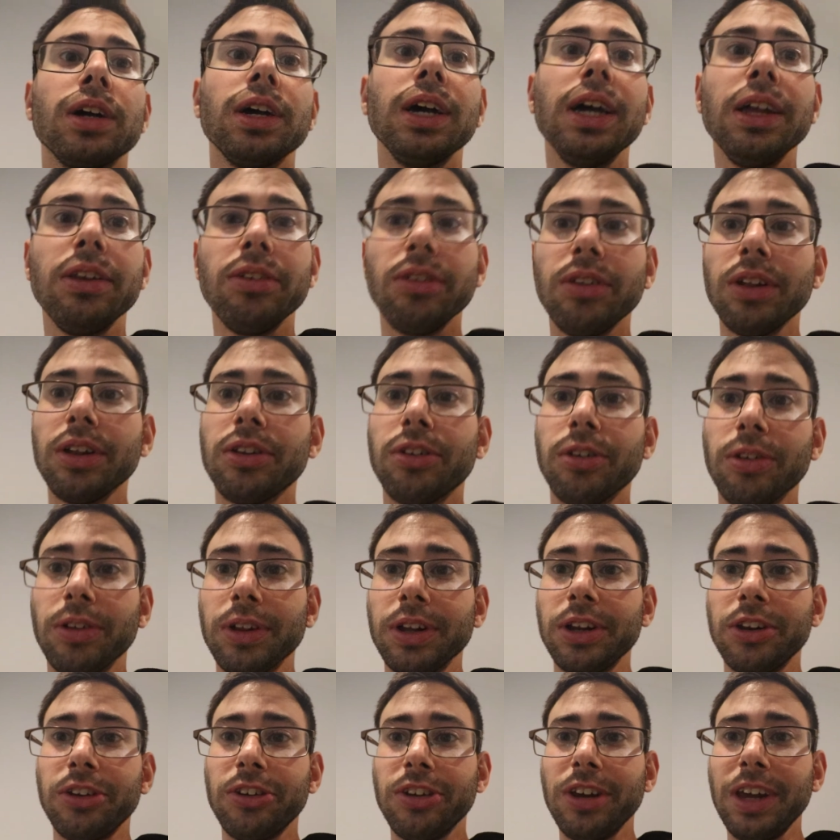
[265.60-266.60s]
It's
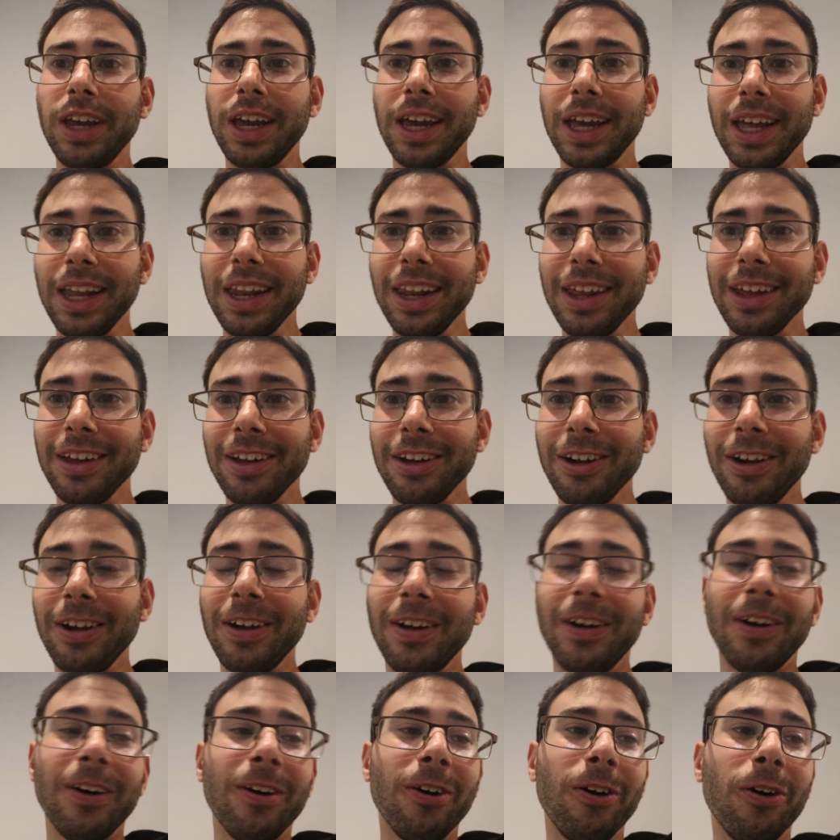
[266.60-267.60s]
literally shit.
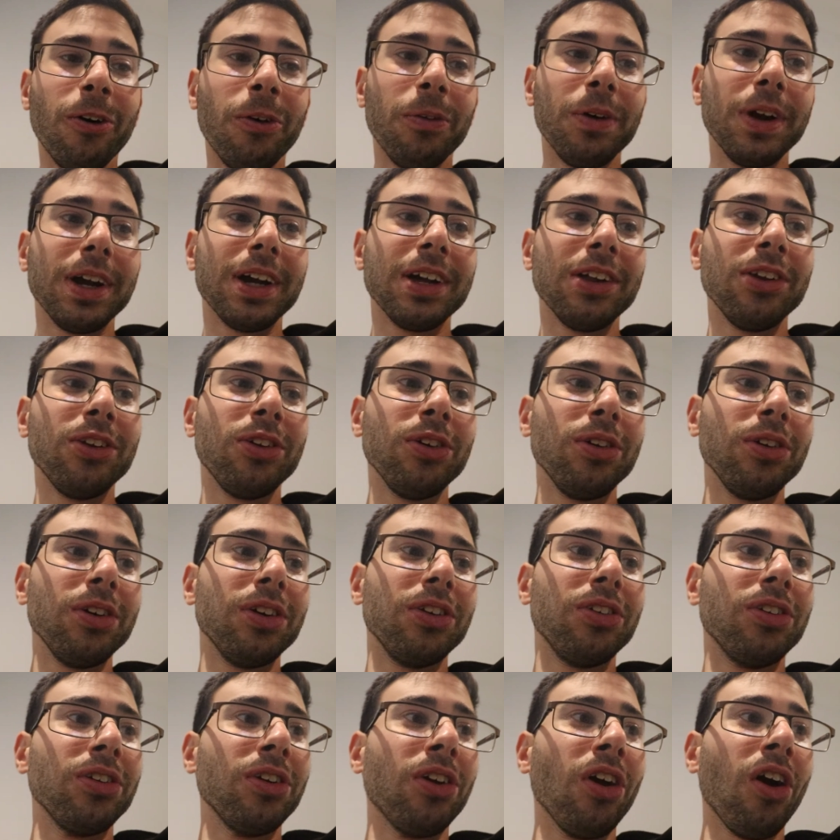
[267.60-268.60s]
All we can do
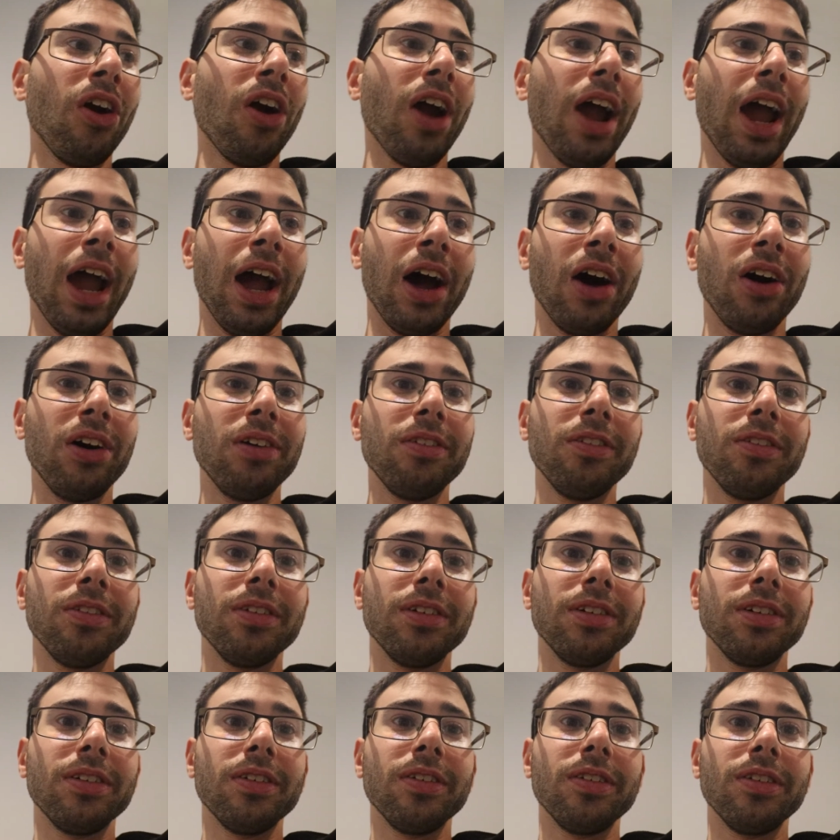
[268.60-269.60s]
is go out
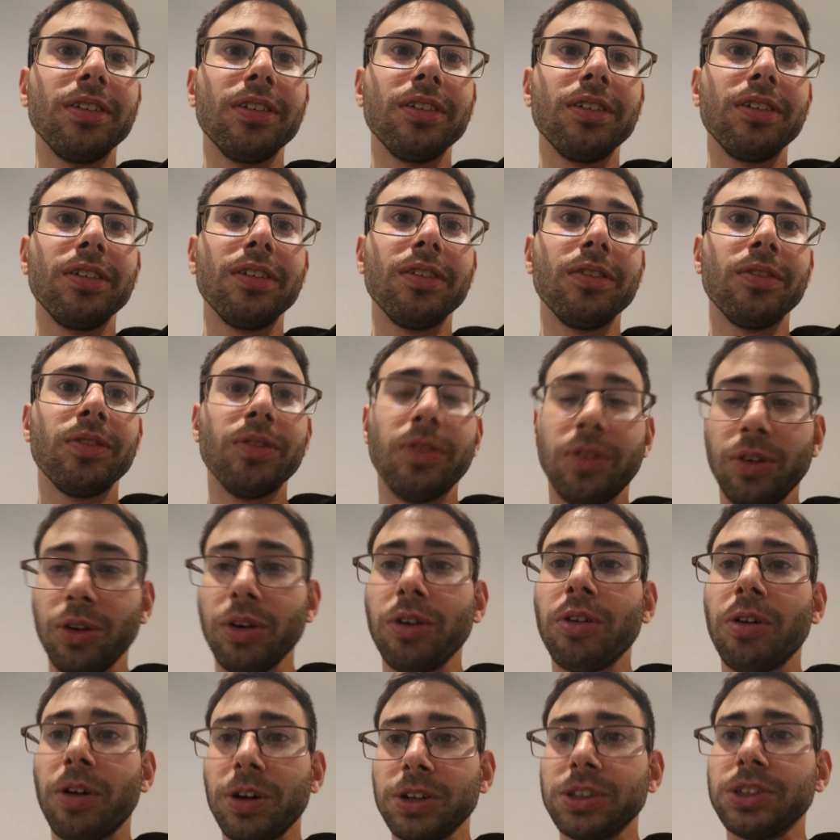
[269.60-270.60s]
for
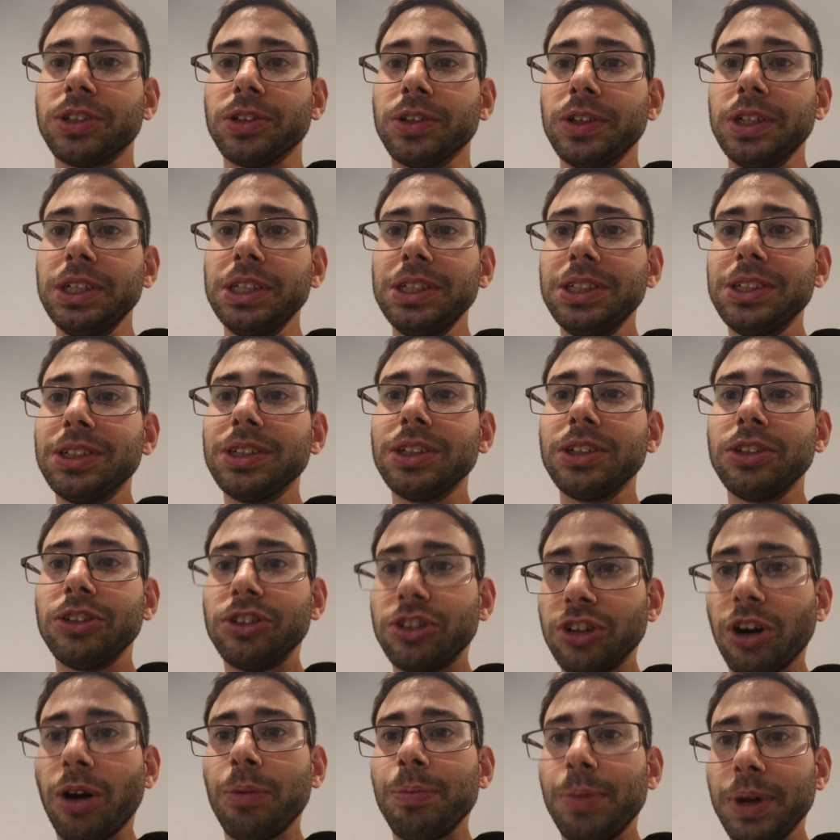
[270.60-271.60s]
groceries,
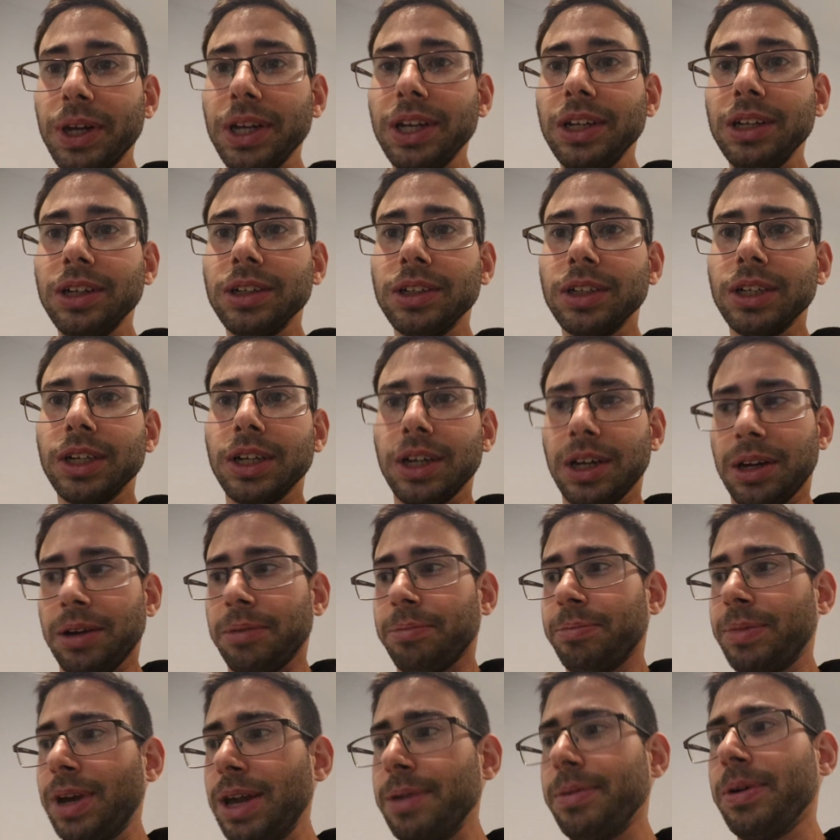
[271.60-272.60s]
shopping,
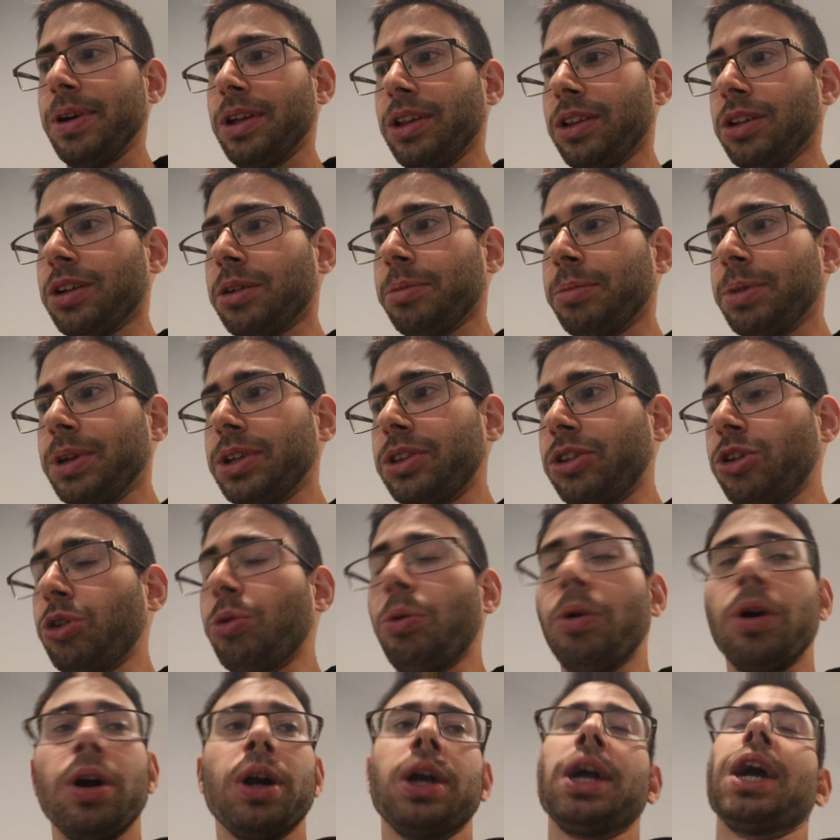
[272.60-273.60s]
maybe a little bit to
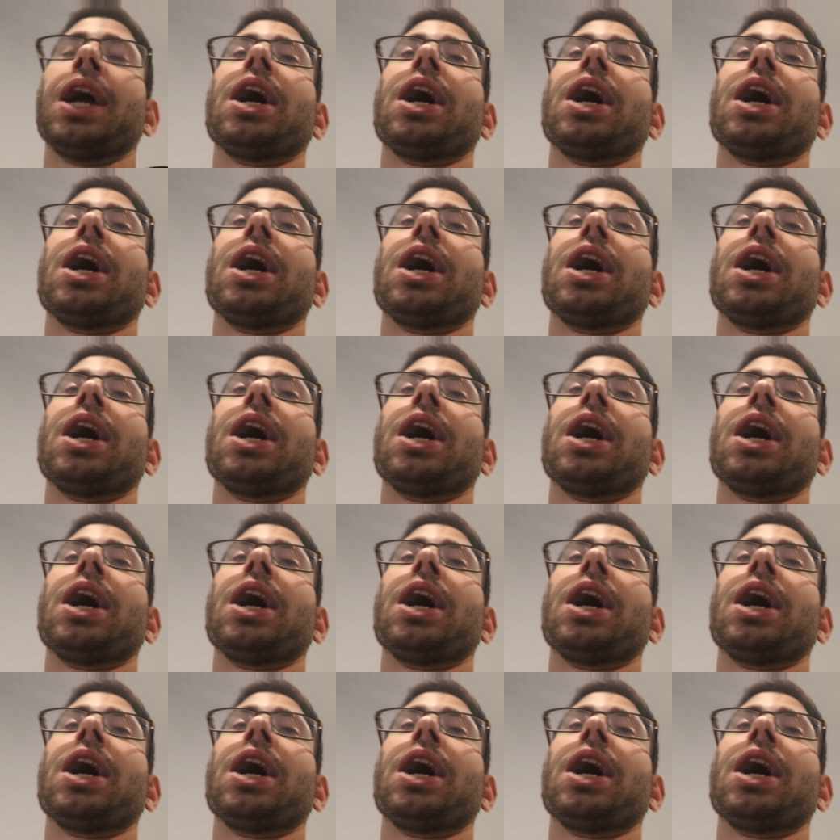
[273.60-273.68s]
work